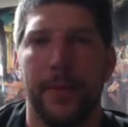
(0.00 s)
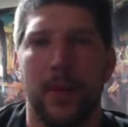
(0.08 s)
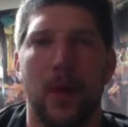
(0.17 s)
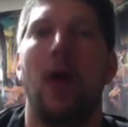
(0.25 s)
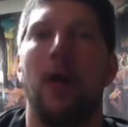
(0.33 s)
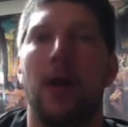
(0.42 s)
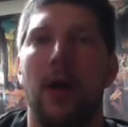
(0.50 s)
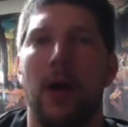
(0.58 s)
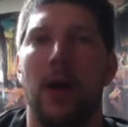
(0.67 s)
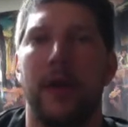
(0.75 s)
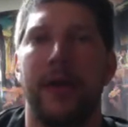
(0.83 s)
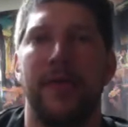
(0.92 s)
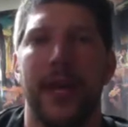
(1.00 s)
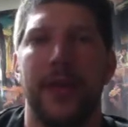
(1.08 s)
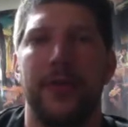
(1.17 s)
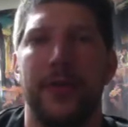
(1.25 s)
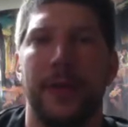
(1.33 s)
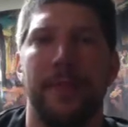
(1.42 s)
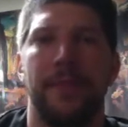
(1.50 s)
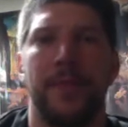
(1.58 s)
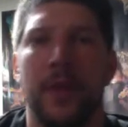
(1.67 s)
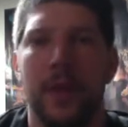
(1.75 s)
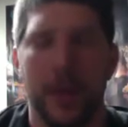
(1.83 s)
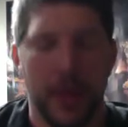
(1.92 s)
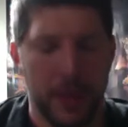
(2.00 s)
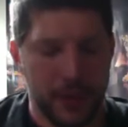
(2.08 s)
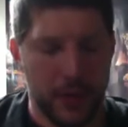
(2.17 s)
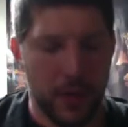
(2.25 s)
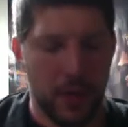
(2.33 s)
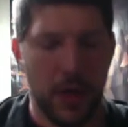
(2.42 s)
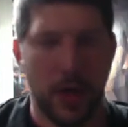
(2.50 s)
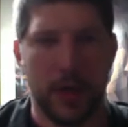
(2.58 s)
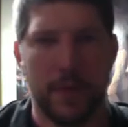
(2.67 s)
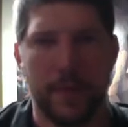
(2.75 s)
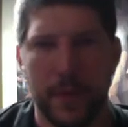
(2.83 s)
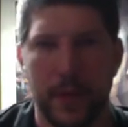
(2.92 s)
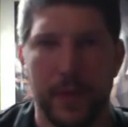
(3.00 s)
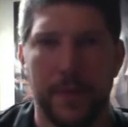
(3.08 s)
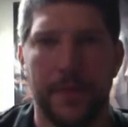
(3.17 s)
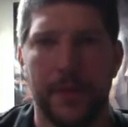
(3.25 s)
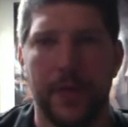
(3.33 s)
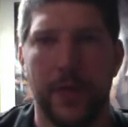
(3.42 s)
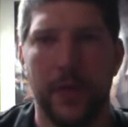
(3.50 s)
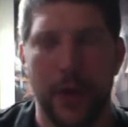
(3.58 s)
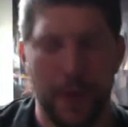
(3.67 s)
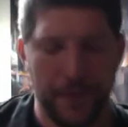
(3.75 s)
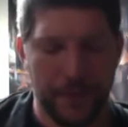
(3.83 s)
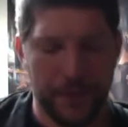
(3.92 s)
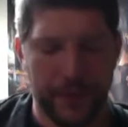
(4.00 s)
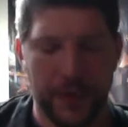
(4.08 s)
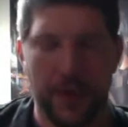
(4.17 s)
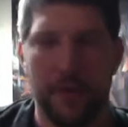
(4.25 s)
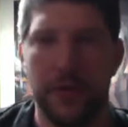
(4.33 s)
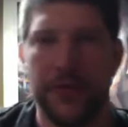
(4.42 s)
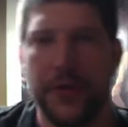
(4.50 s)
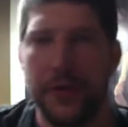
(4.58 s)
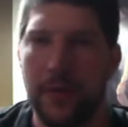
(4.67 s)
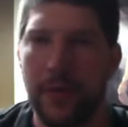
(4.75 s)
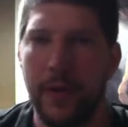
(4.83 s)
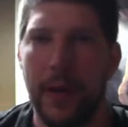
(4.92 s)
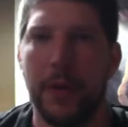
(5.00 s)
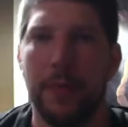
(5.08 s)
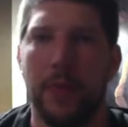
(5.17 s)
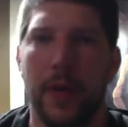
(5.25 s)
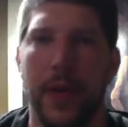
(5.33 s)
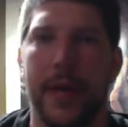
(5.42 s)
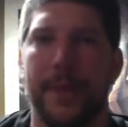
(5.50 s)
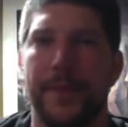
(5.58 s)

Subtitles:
Or I'll give the answer, I mean. So here we go. First interval, I'm going to play.